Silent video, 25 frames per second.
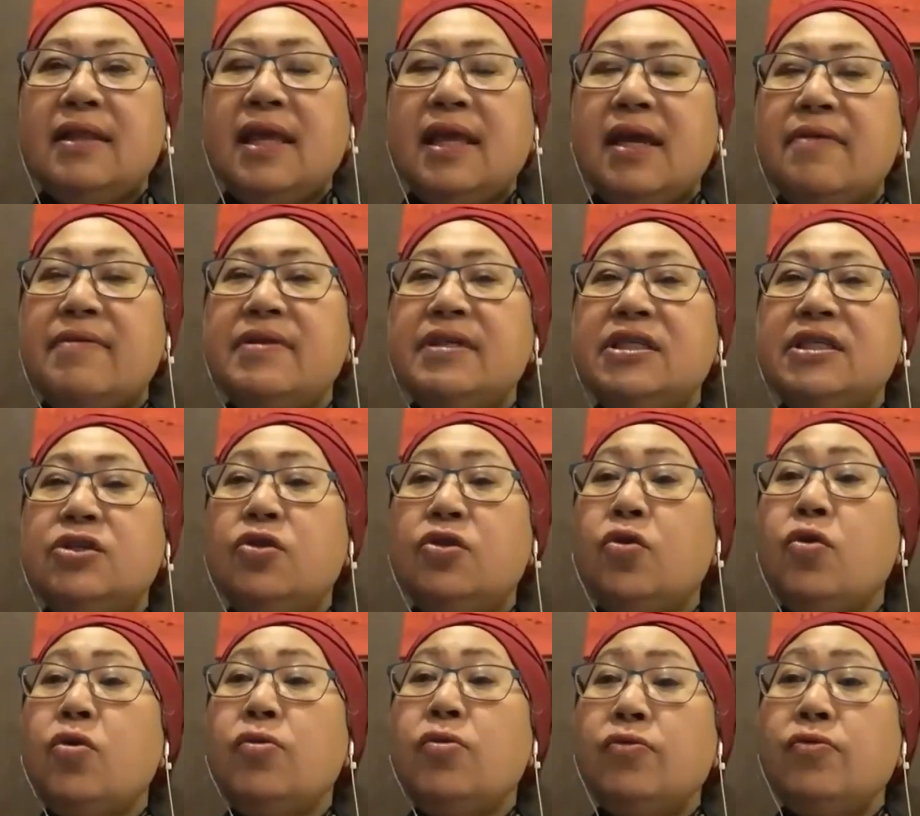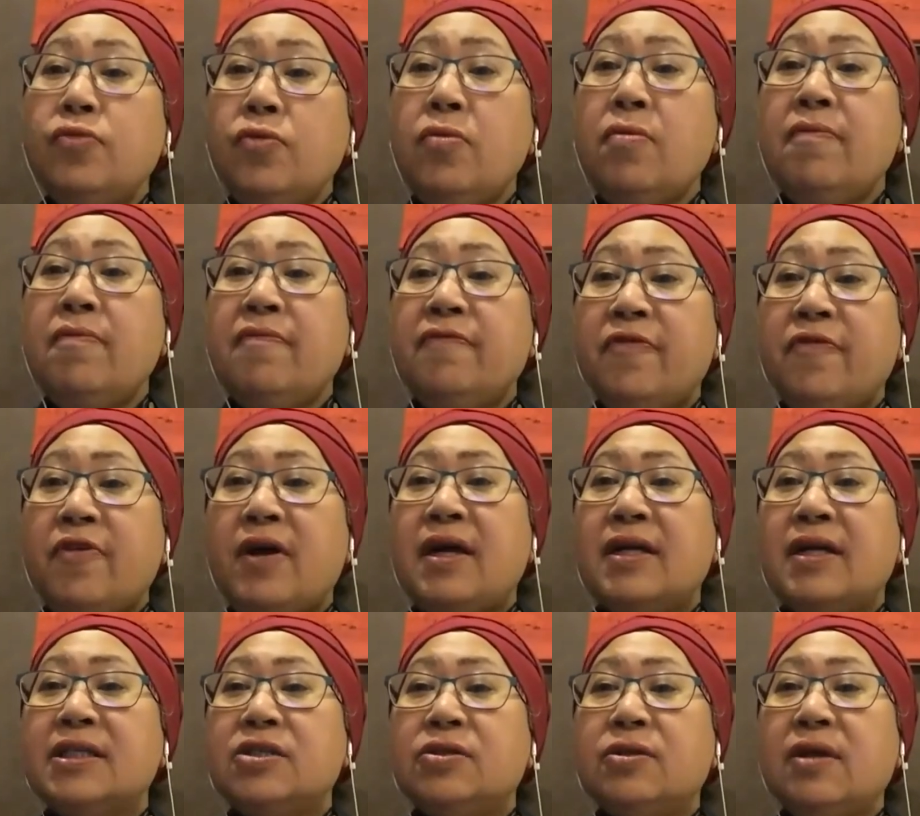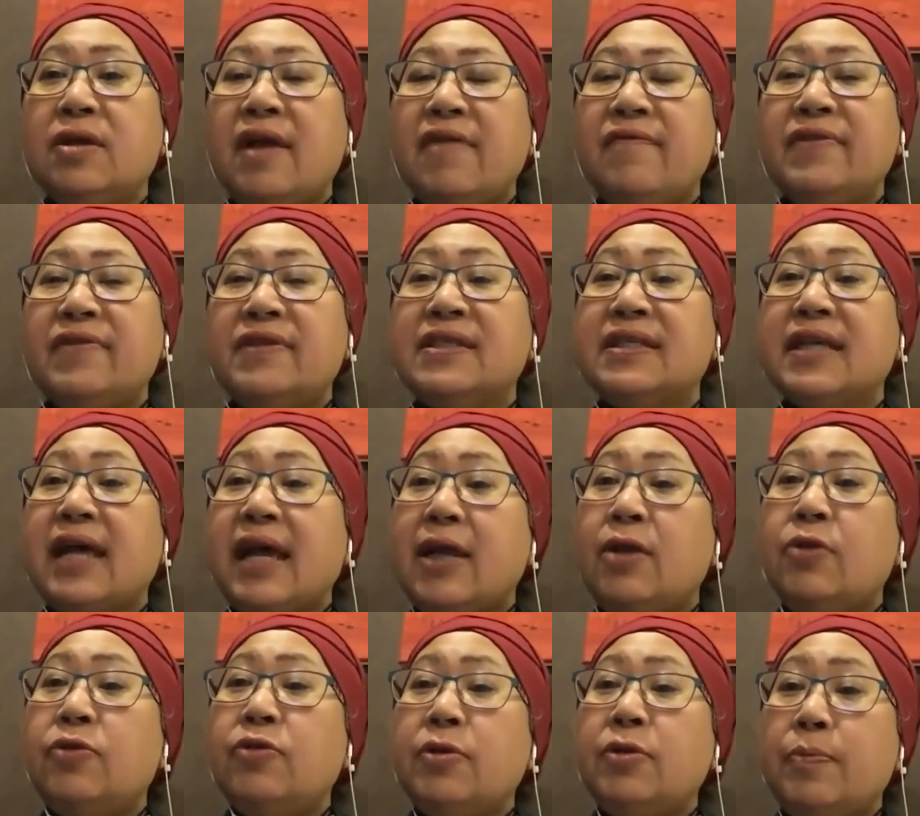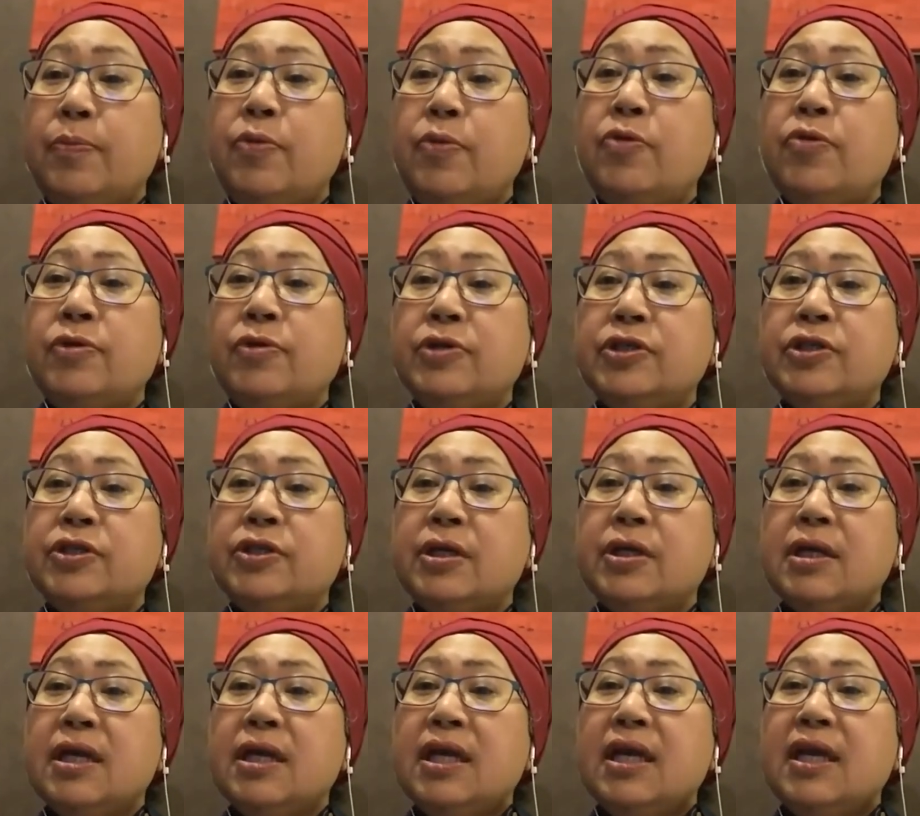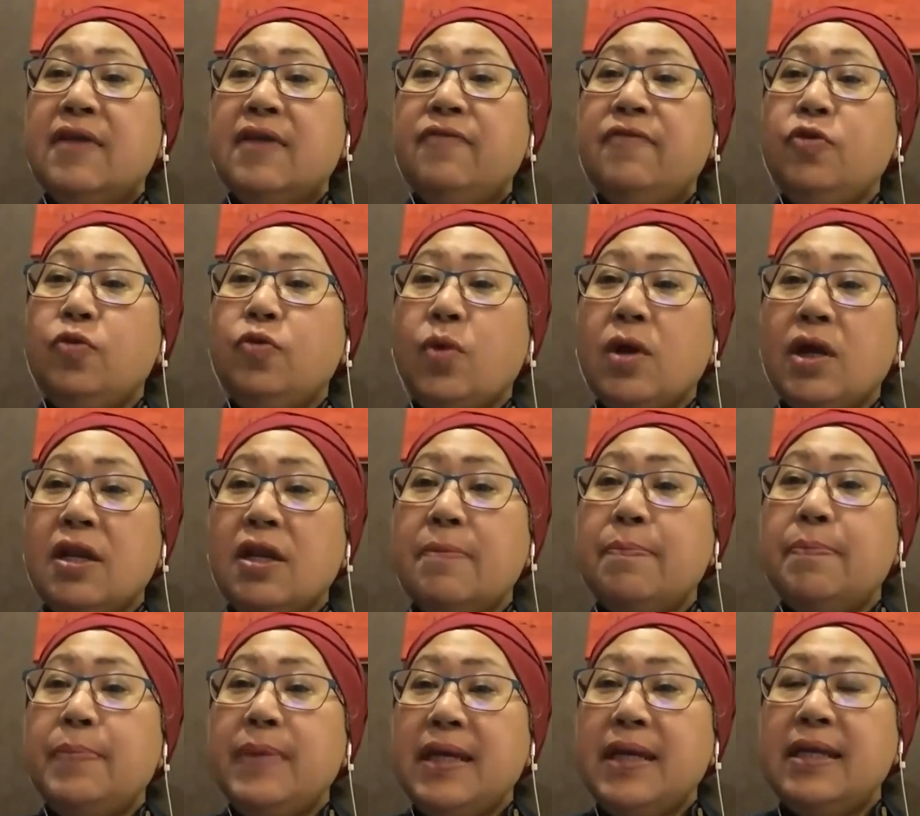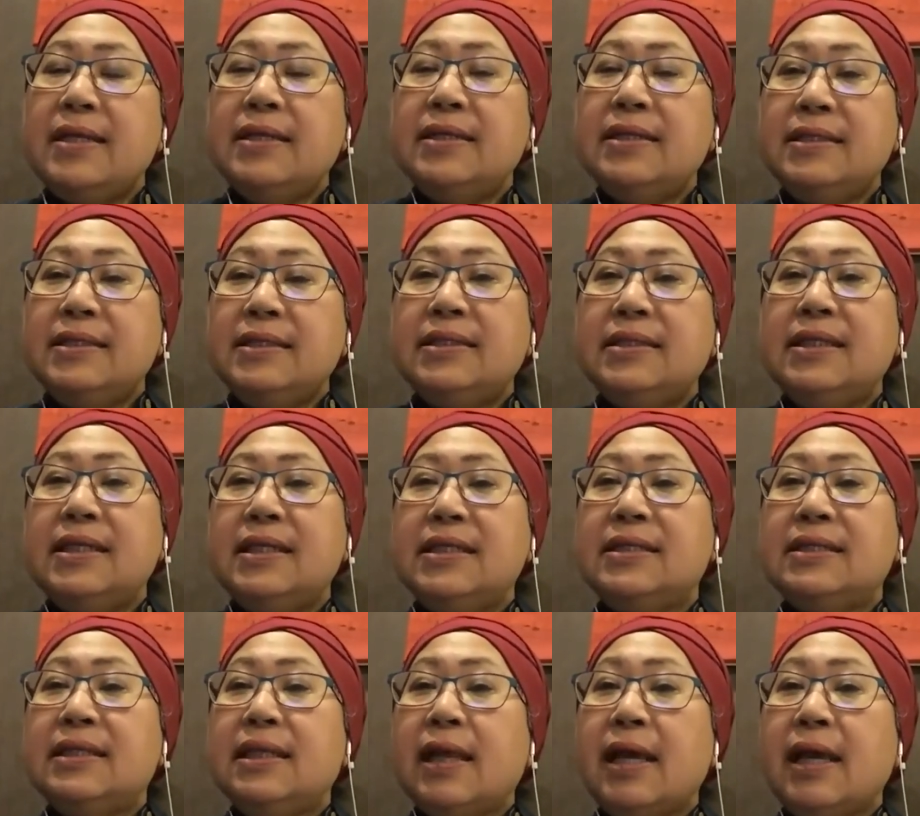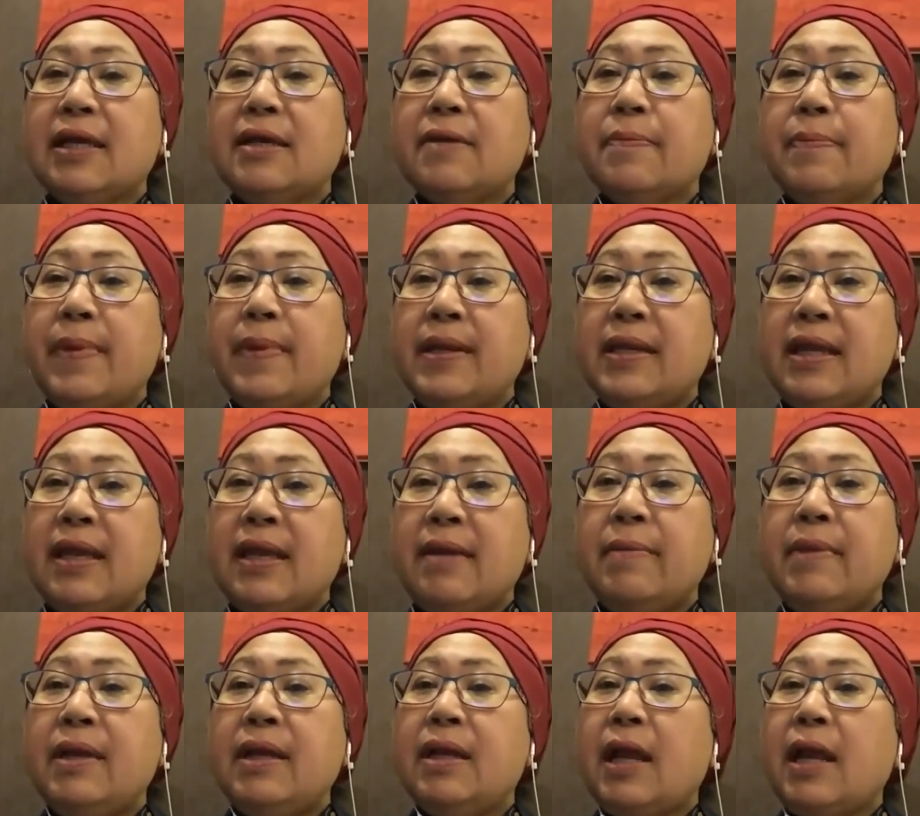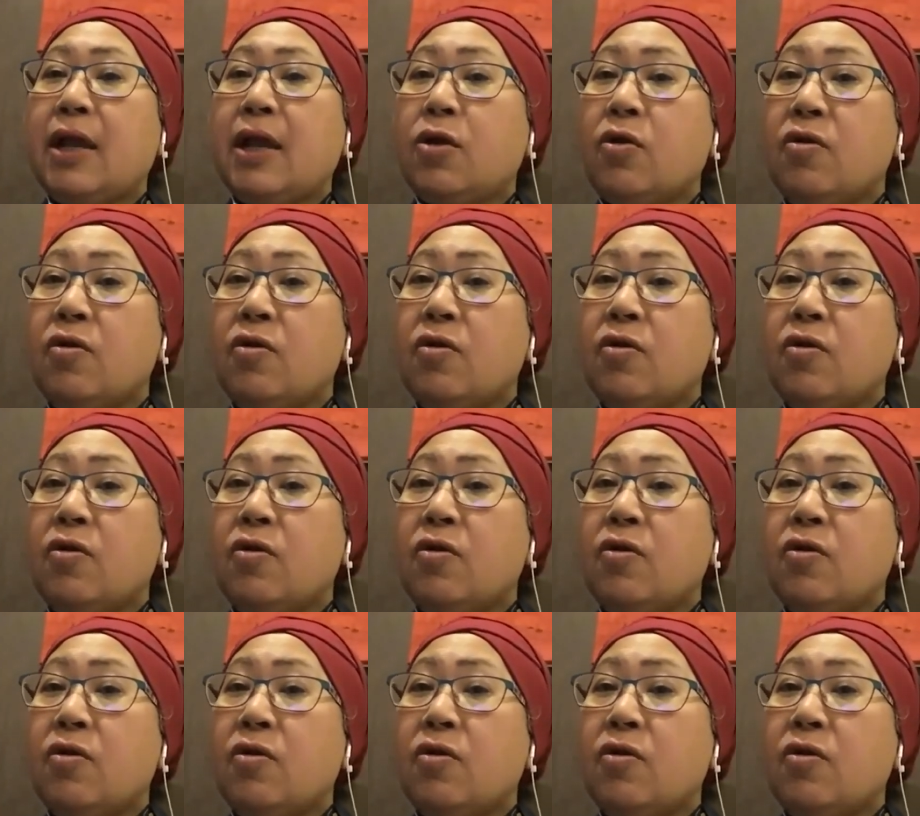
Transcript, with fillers: There is no room for us to have a siloed approach. If you want to beat a disease like a pandemic, like